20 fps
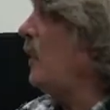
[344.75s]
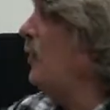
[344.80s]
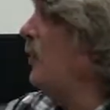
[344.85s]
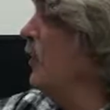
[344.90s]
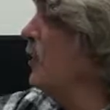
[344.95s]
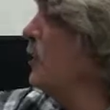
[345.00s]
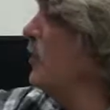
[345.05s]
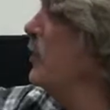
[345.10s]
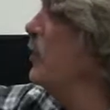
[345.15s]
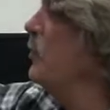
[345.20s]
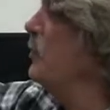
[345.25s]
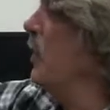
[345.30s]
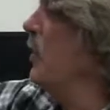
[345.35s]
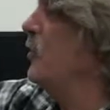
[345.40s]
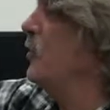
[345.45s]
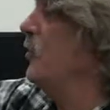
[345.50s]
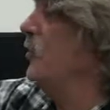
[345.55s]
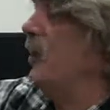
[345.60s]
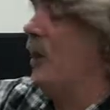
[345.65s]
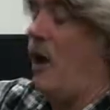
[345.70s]
This is
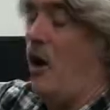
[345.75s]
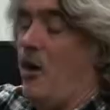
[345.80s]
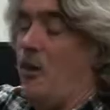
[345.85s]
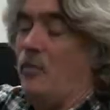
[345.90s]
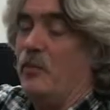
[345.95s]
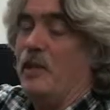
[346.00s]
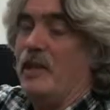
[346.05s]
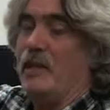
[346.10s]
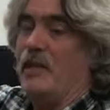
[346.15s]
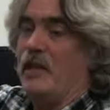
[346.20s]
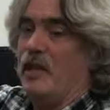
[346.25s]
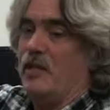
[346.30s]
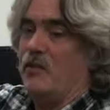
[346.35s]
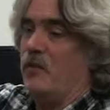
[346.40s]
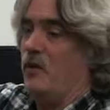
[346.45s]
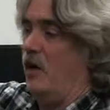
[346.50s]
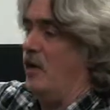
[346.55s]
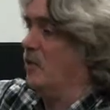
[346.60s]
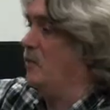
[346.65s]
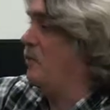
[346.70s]
measuring how many
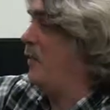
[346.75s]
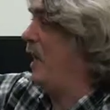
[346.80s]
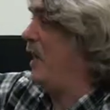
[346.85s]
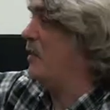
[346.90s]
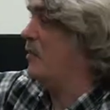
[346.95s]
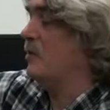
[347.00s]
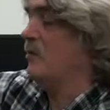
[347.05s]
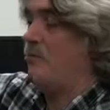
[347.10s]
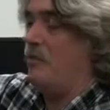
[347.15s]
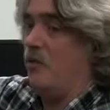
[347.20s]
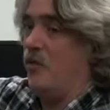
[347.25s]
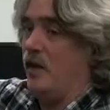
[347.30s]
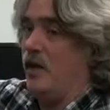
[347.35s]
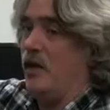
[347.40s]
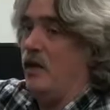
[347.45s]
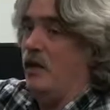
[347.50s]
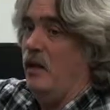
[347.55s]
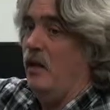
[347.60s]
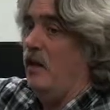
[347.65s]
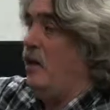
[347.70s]
electrons pass a
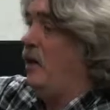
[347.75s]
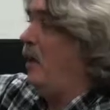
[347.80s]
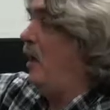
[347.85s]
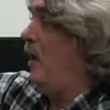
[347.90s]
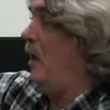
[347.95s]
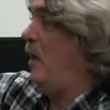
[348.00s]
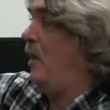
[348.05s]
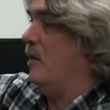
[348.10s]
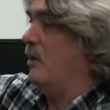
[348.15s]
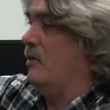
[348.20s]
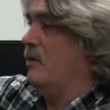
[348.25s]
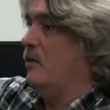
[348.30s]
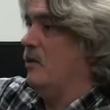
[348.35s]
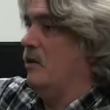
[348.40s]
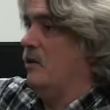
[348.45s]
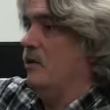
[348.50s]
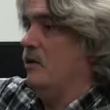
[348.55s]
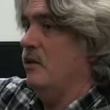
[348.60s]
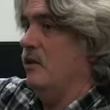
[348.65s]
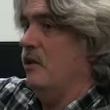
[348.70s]
point
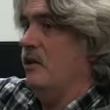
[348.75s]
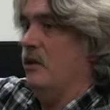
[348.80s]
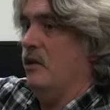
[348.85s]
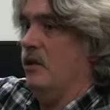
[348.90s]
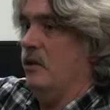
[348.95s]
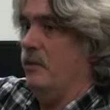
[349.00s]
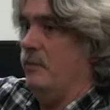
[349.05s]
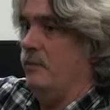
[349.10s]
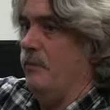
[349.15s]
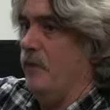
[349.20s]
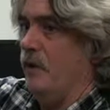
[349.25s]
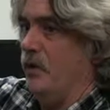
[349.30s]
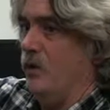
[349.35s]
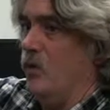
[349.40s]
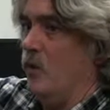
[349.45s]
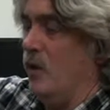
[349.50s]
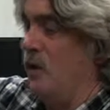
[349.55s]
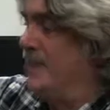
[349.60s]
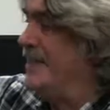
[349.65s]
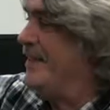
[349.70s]
at in 1